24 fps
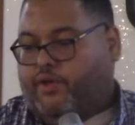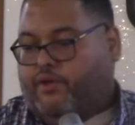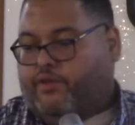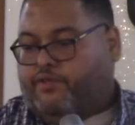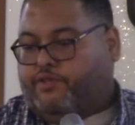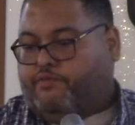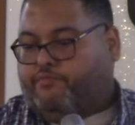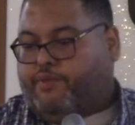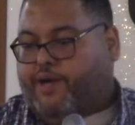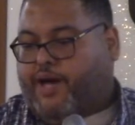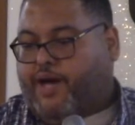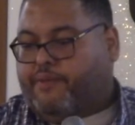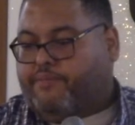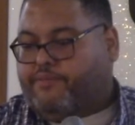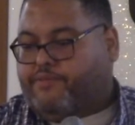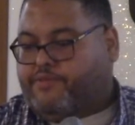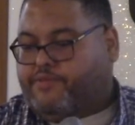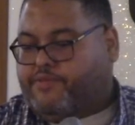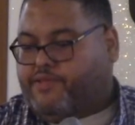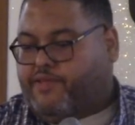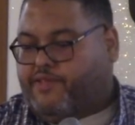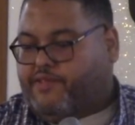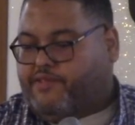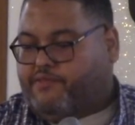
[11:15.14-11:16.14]
The Bible
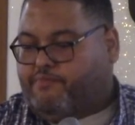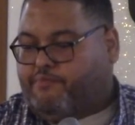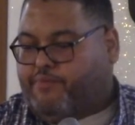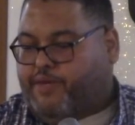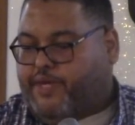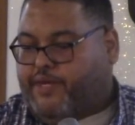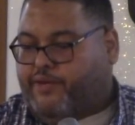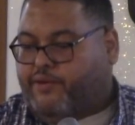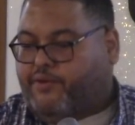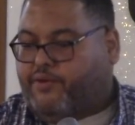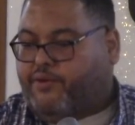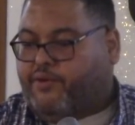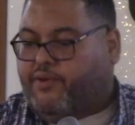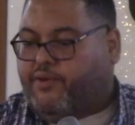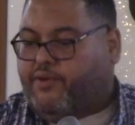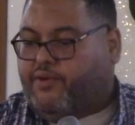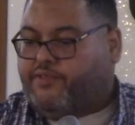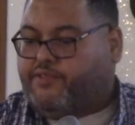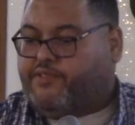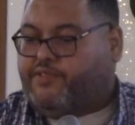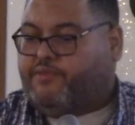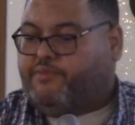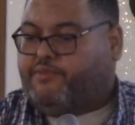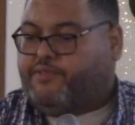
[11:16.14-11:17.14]
says Baal
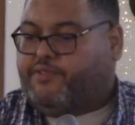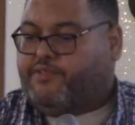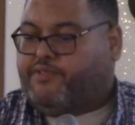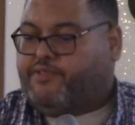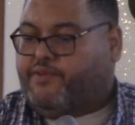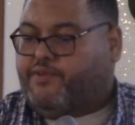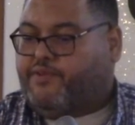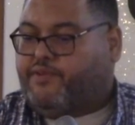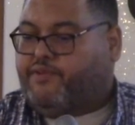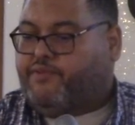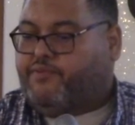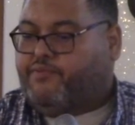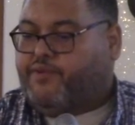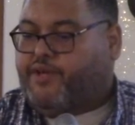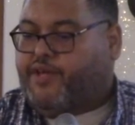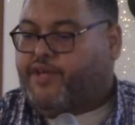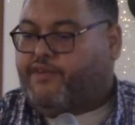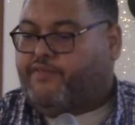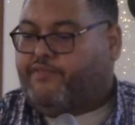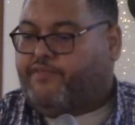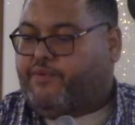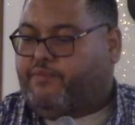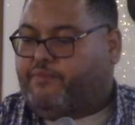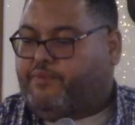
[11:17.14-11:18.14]
caused them to turn
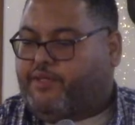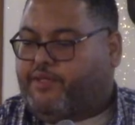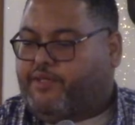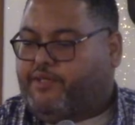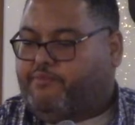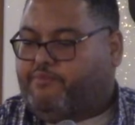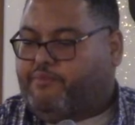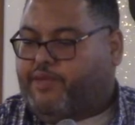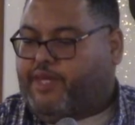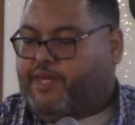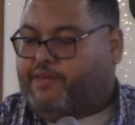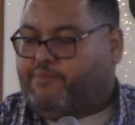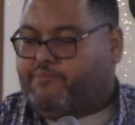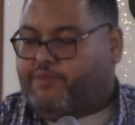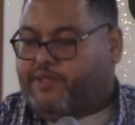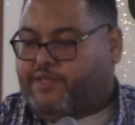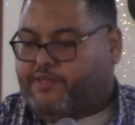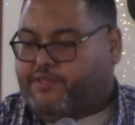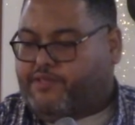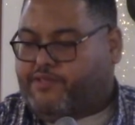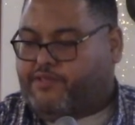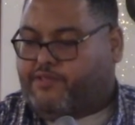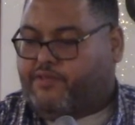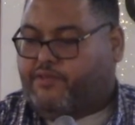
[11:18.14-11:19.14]
away from the
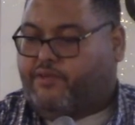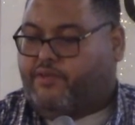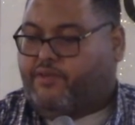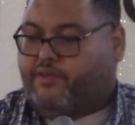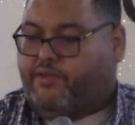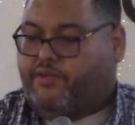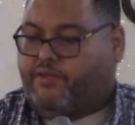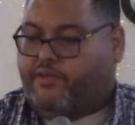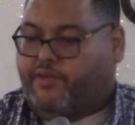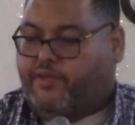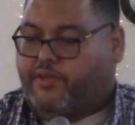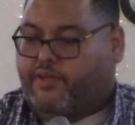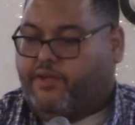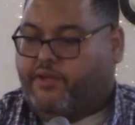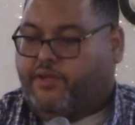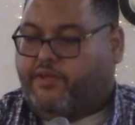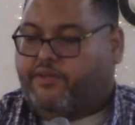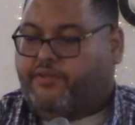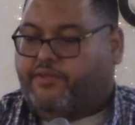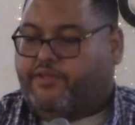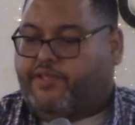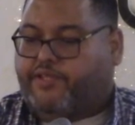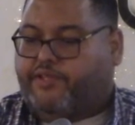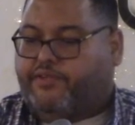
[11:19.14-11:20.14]
commandments.
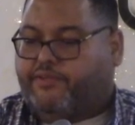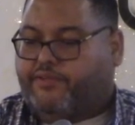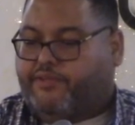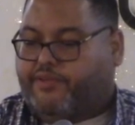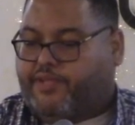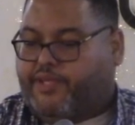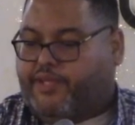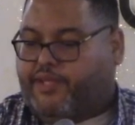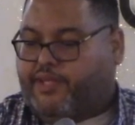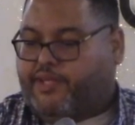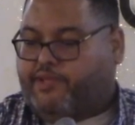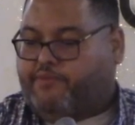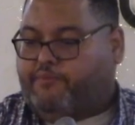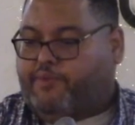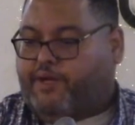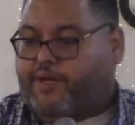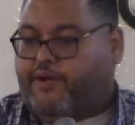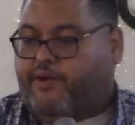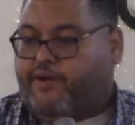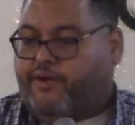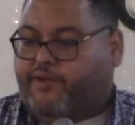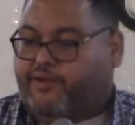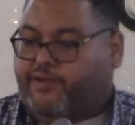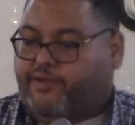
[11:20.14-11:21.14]
Literally, in
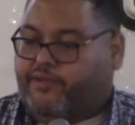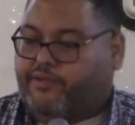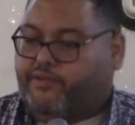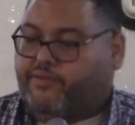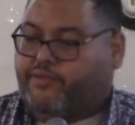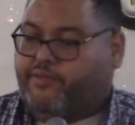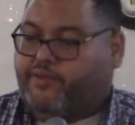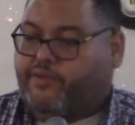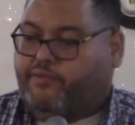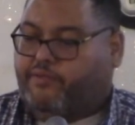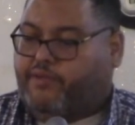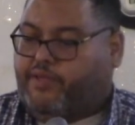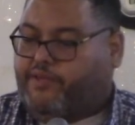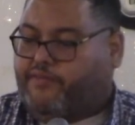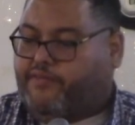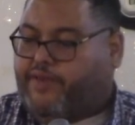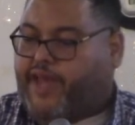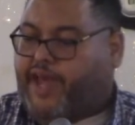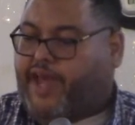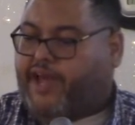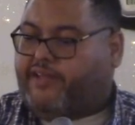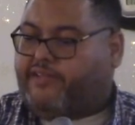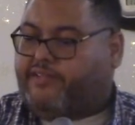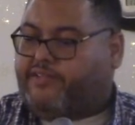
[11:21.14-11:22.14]
America, we have
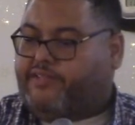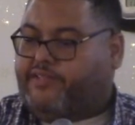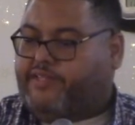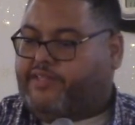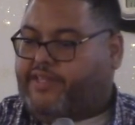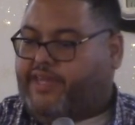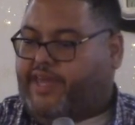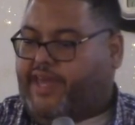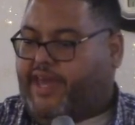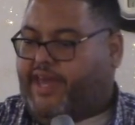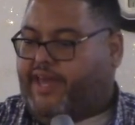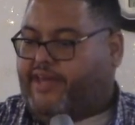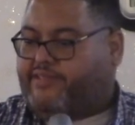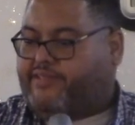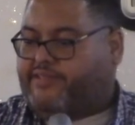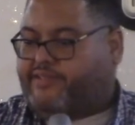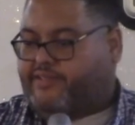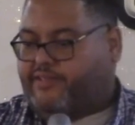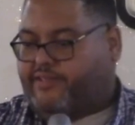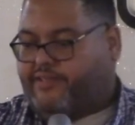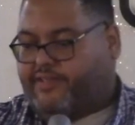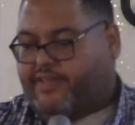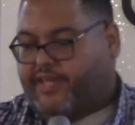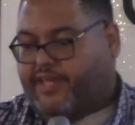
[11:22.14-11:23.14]
actually
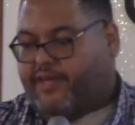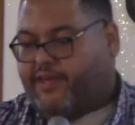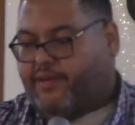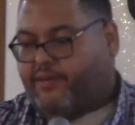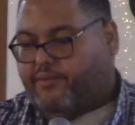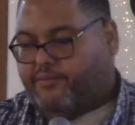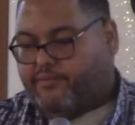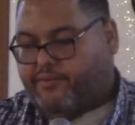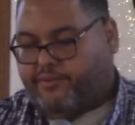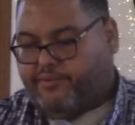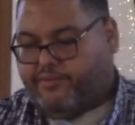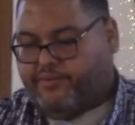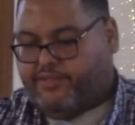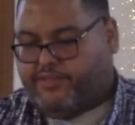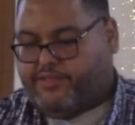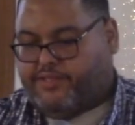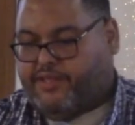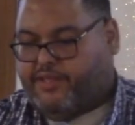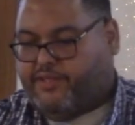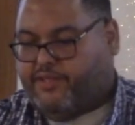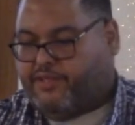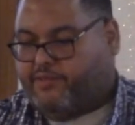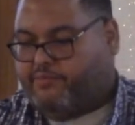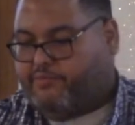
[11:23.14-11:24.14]
cast down the
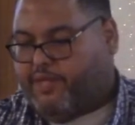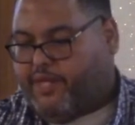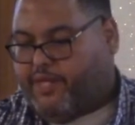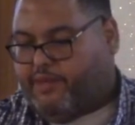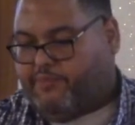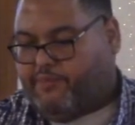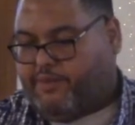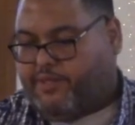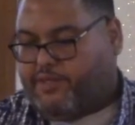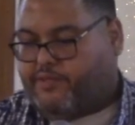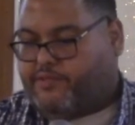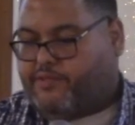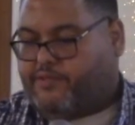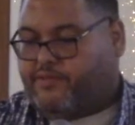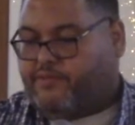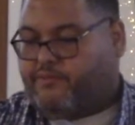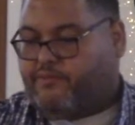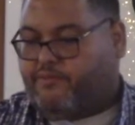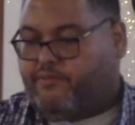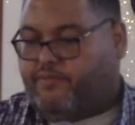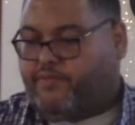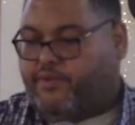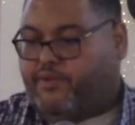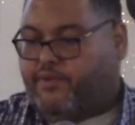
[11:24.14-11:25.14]
Ten Commandments.
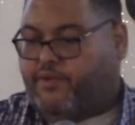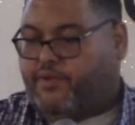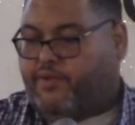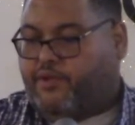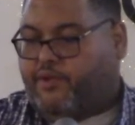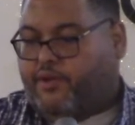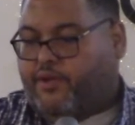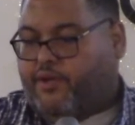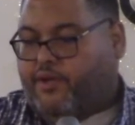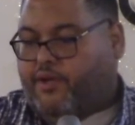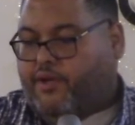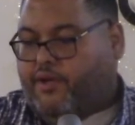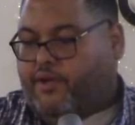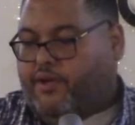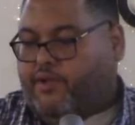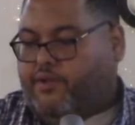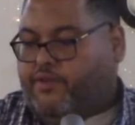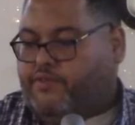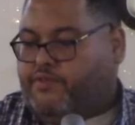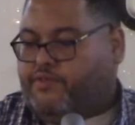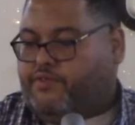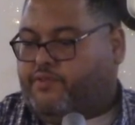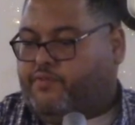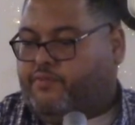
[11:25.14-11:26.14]

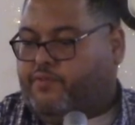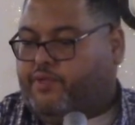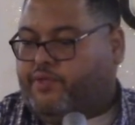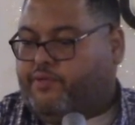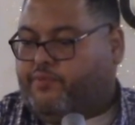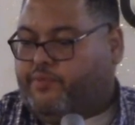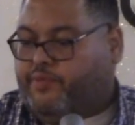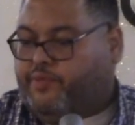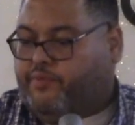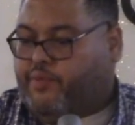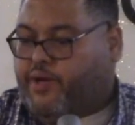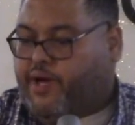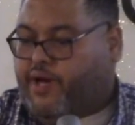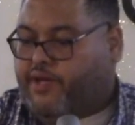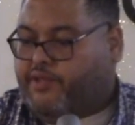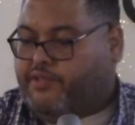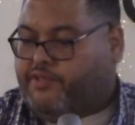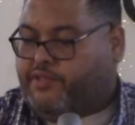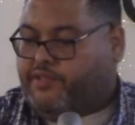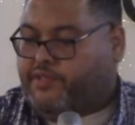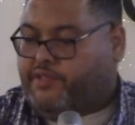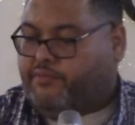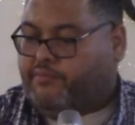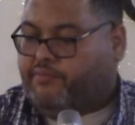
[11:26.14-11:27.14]
So, what are we
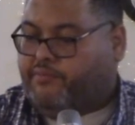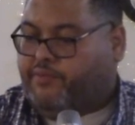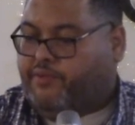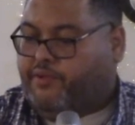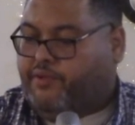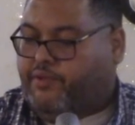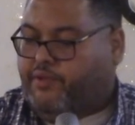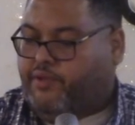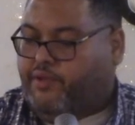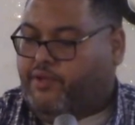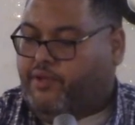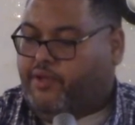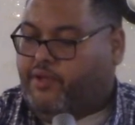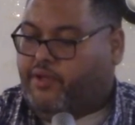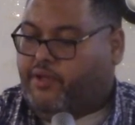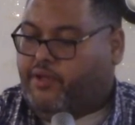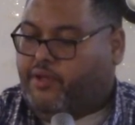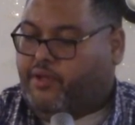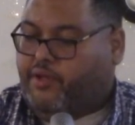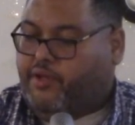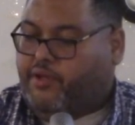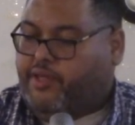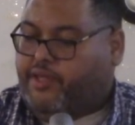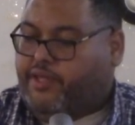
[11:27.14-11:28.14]
watching?
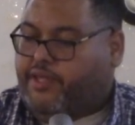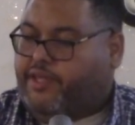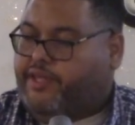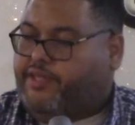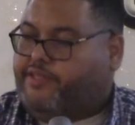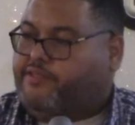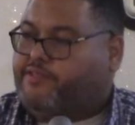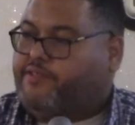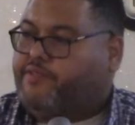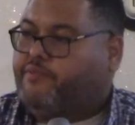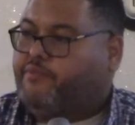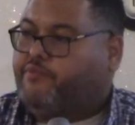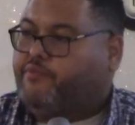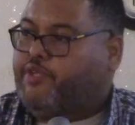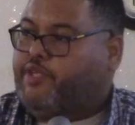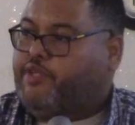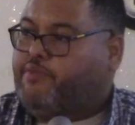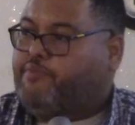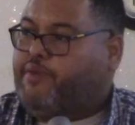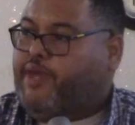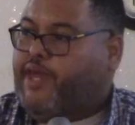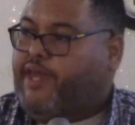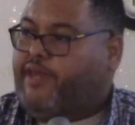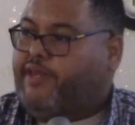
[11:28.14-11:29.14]
It's the
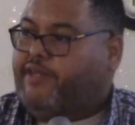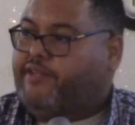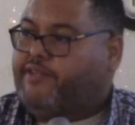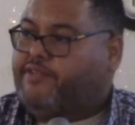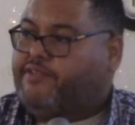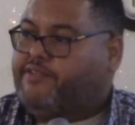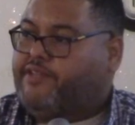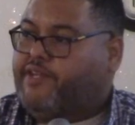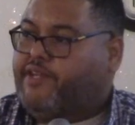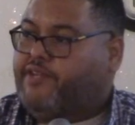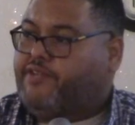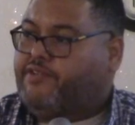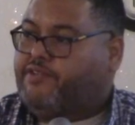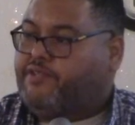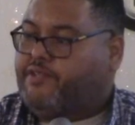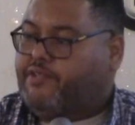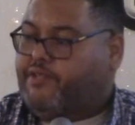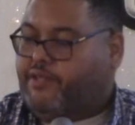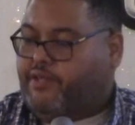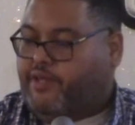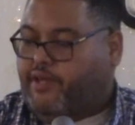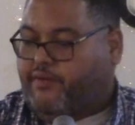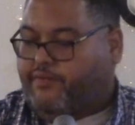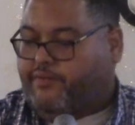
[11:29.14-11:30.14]

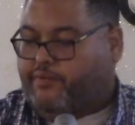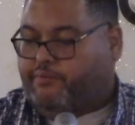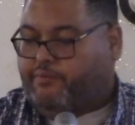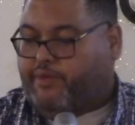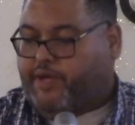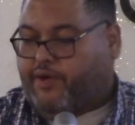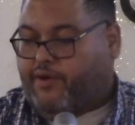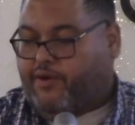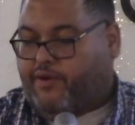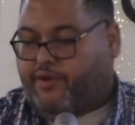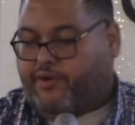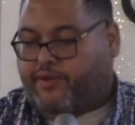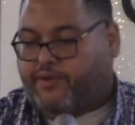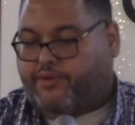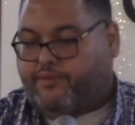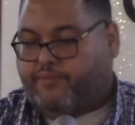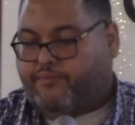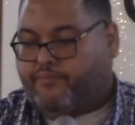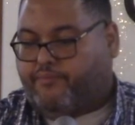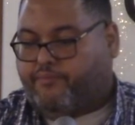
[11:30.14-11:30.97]
repaganization of America.